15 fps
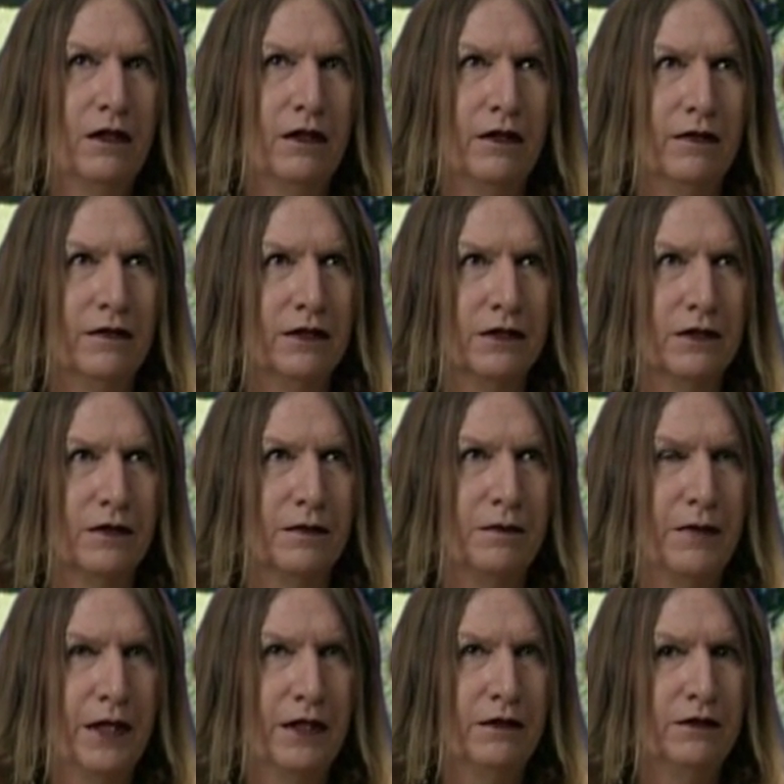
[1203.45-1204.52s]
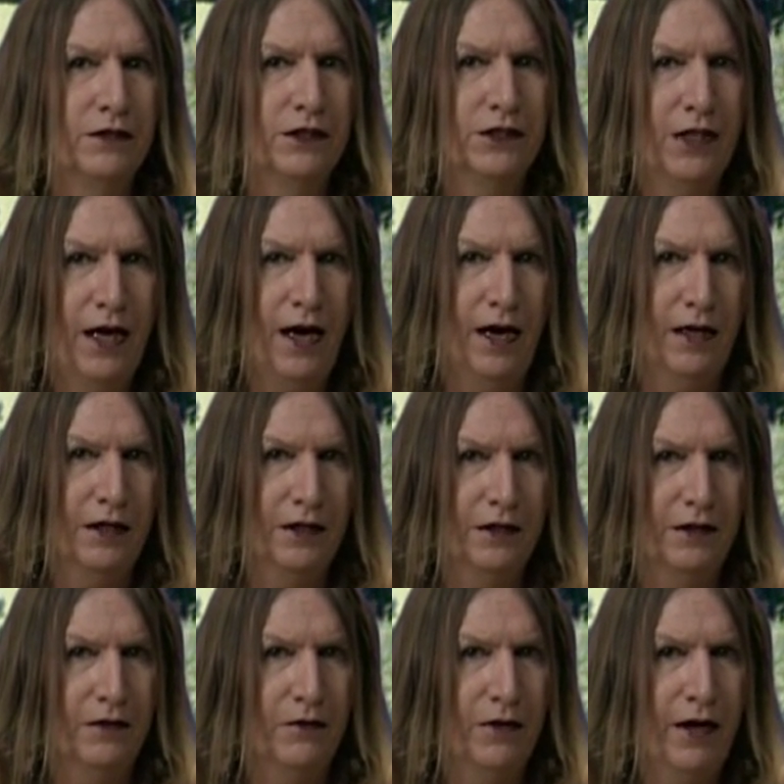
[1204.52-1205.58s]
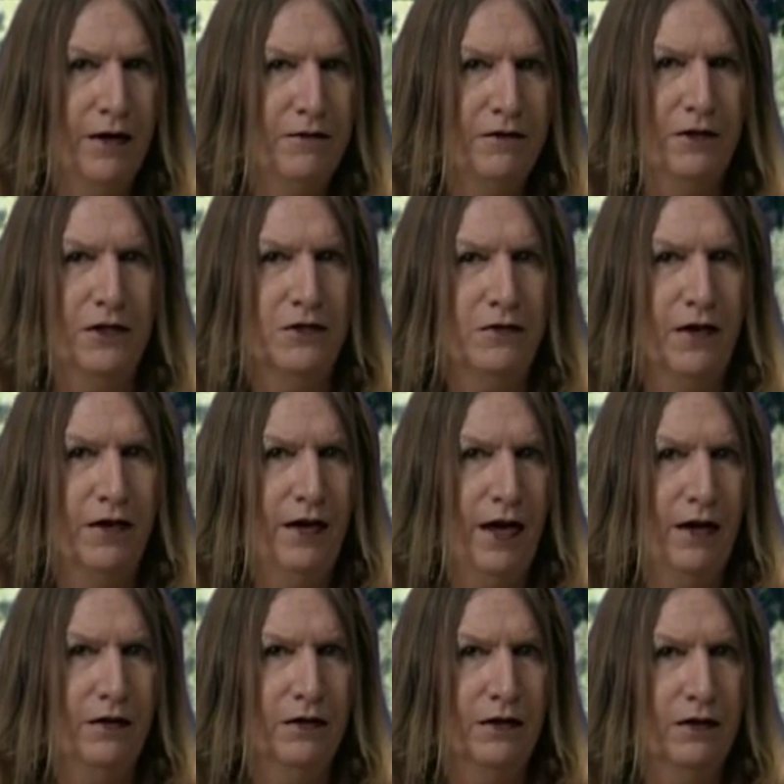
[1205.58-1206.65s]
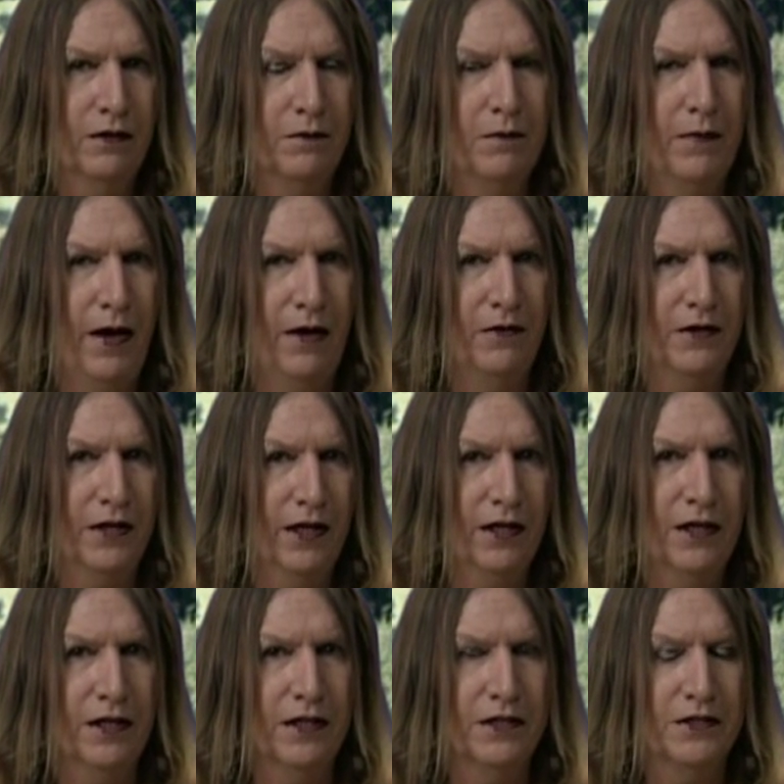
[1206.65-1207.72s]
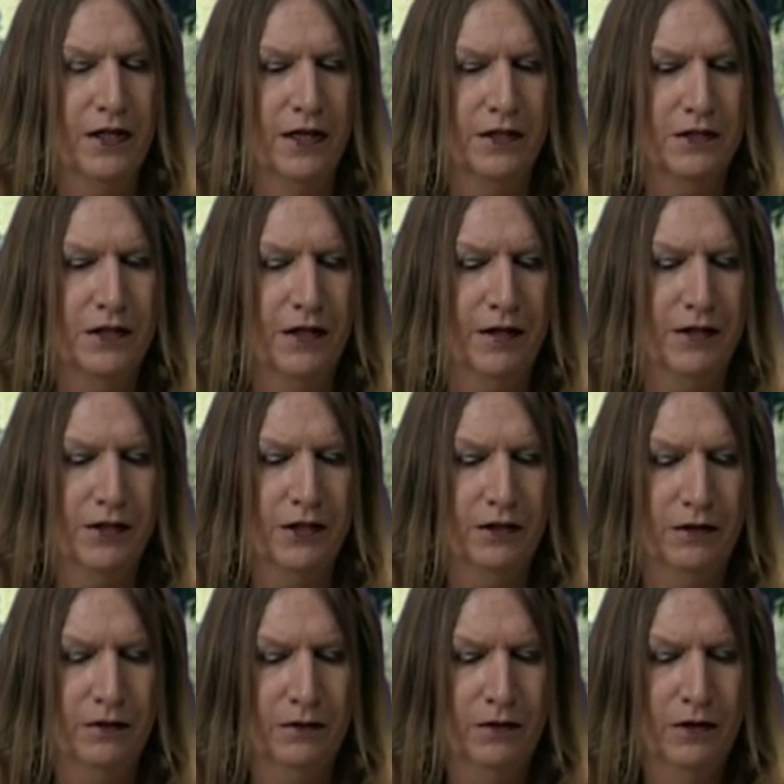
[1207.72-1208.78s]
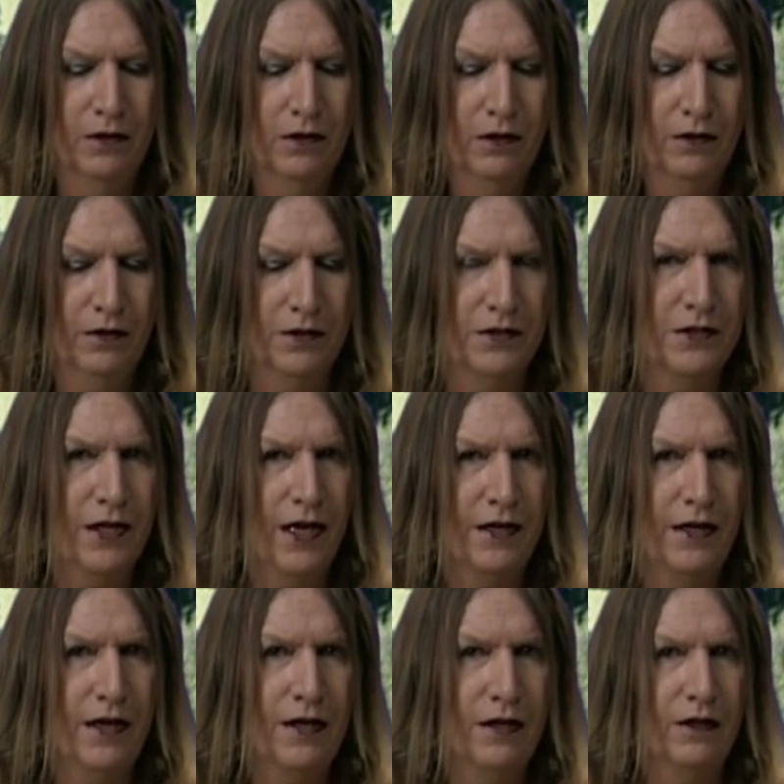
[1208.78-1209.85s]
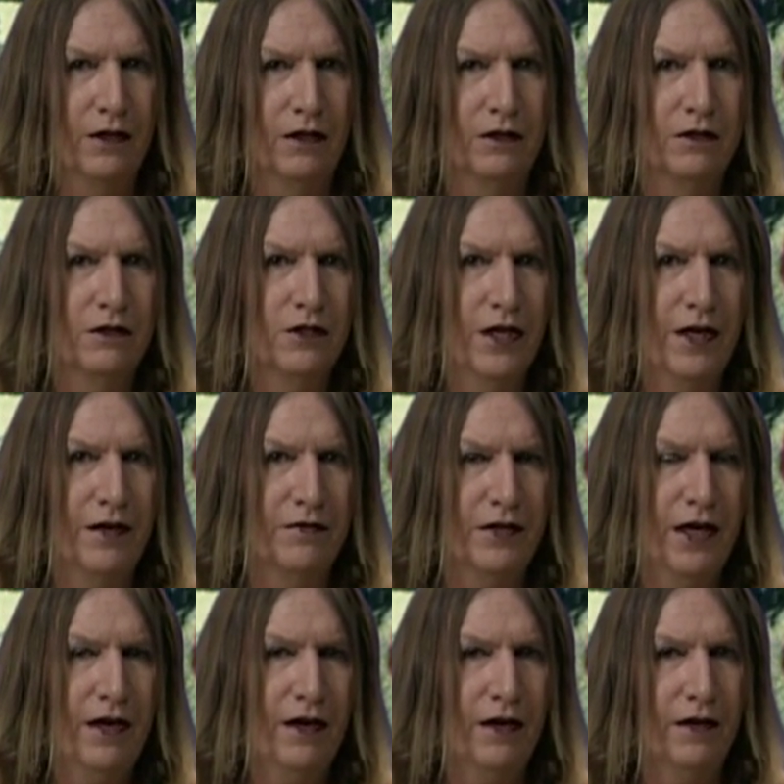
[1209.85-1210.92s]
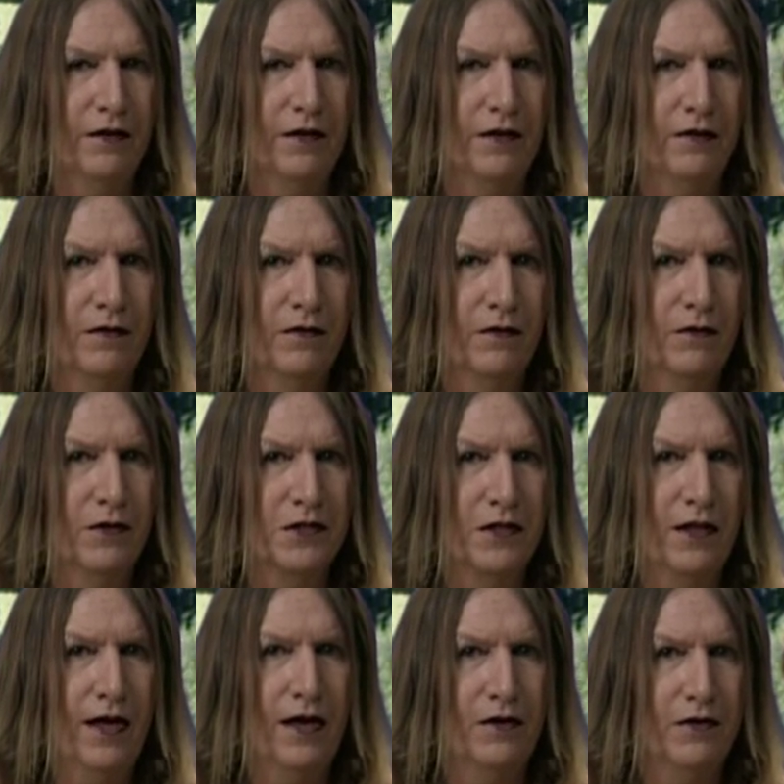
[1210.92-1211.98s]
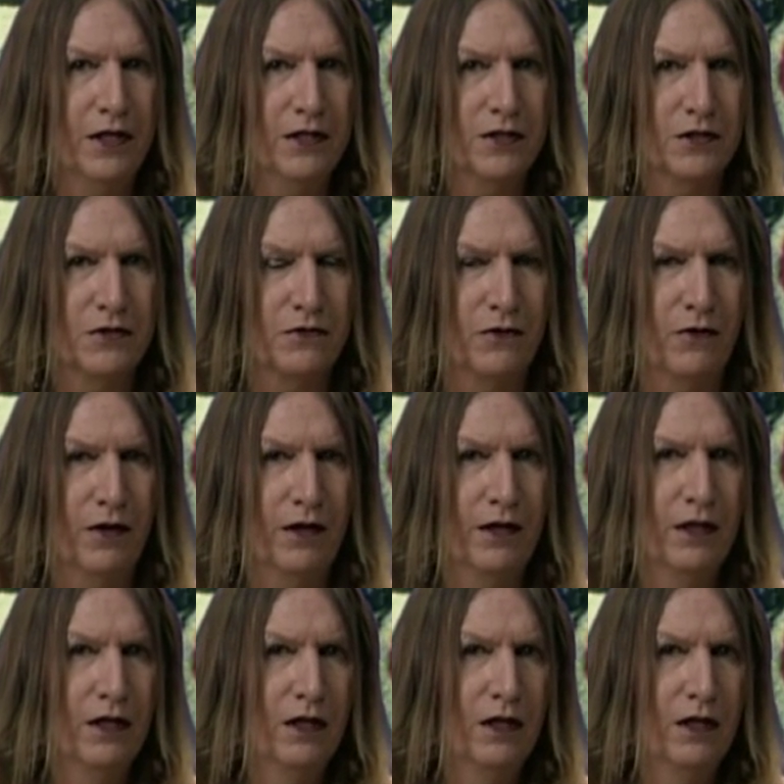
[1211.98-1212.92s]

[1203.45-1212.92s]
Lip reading: It was a big shock, you know. When I first found out about the Kennedy assassination, the CIA killed JFK, and there was a lot of reasons for it.